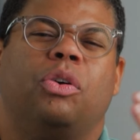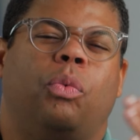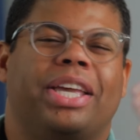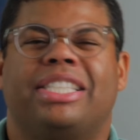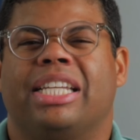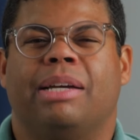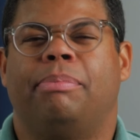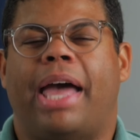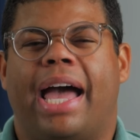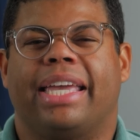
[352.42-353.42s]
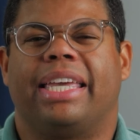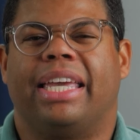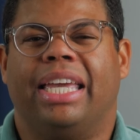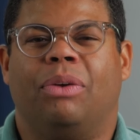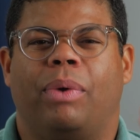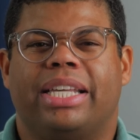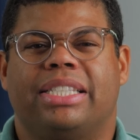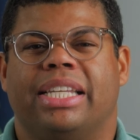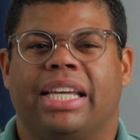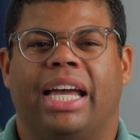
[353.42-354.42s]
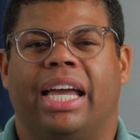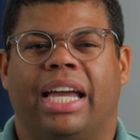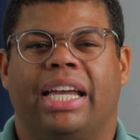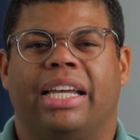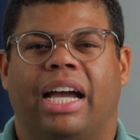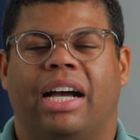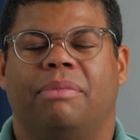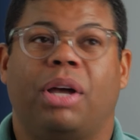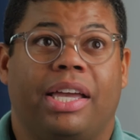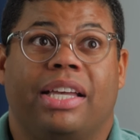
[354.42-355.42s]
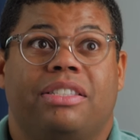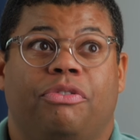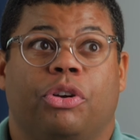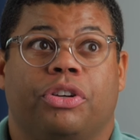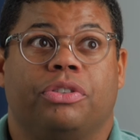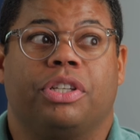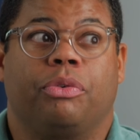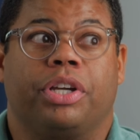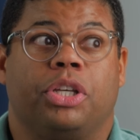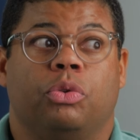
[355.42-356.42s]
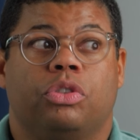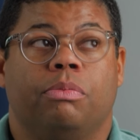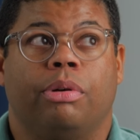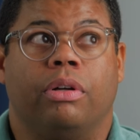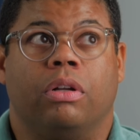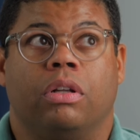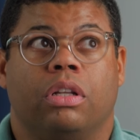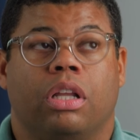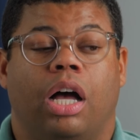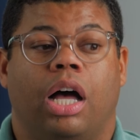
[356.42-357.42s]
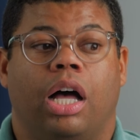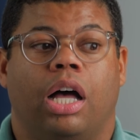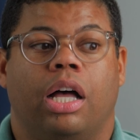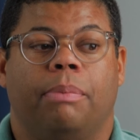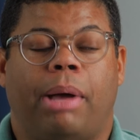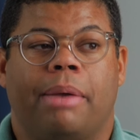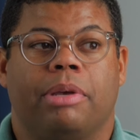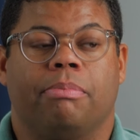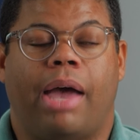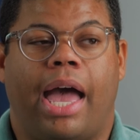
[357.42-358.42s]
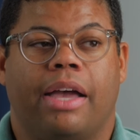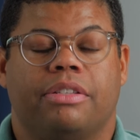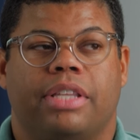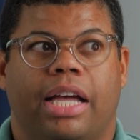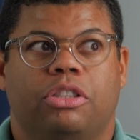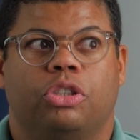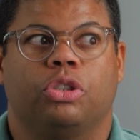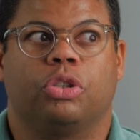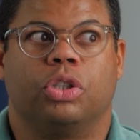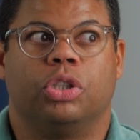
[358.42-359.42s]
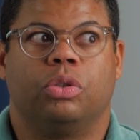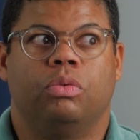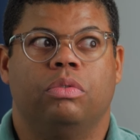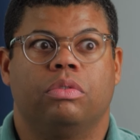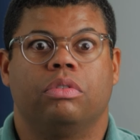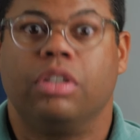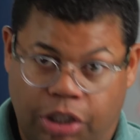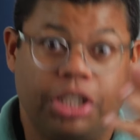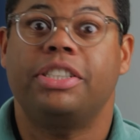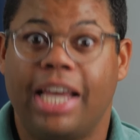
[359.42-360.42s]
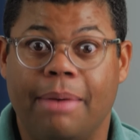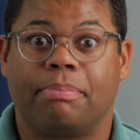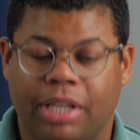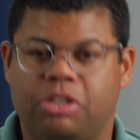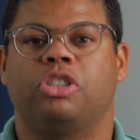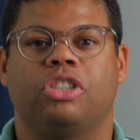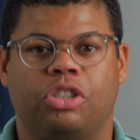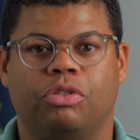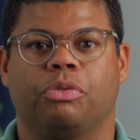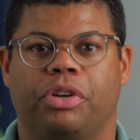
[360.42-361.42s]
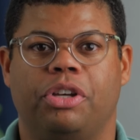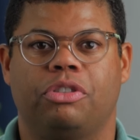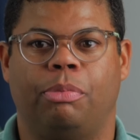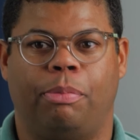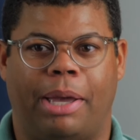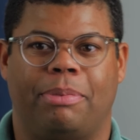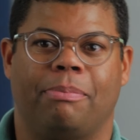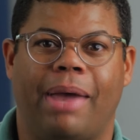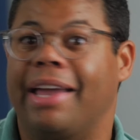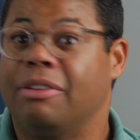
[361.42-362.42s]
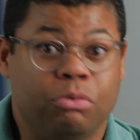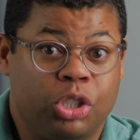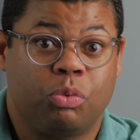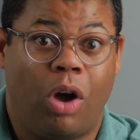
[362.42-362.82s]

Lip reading: wasting a baggie, wasting I guess if you're using reusable piping bags, that's true. Good tip, let's just use a reusable piping bag and just